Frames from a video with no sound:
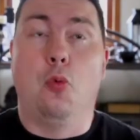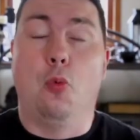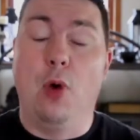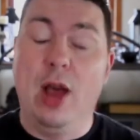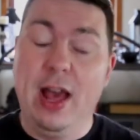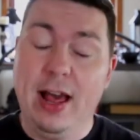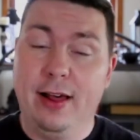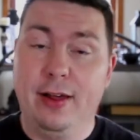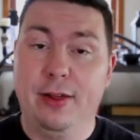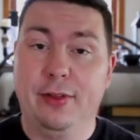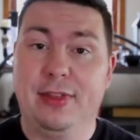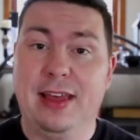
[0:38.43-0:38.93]

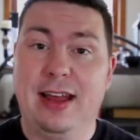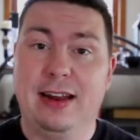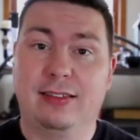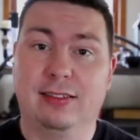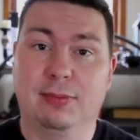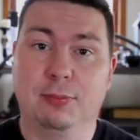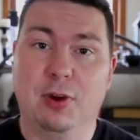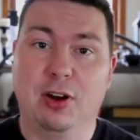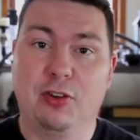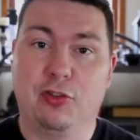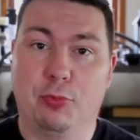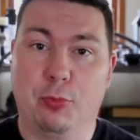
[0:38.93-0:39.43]
Well,
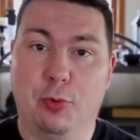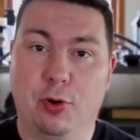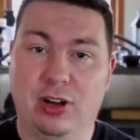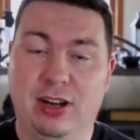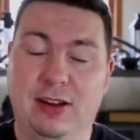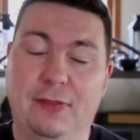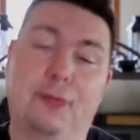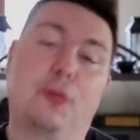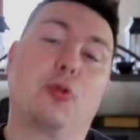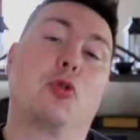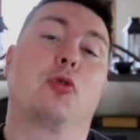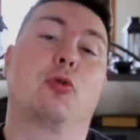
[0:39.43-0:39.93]
that's a much more
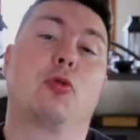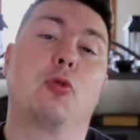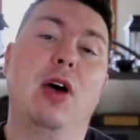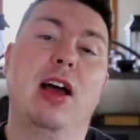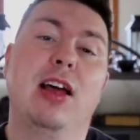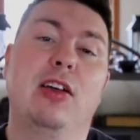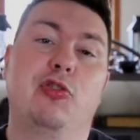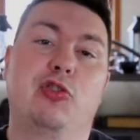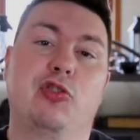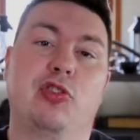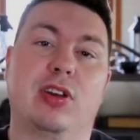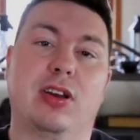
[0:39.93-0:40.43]
difficult
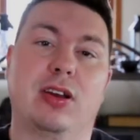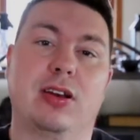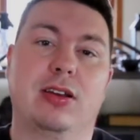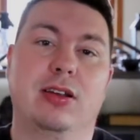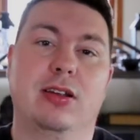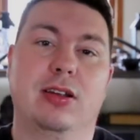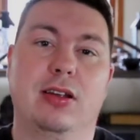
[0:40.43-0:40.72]
question.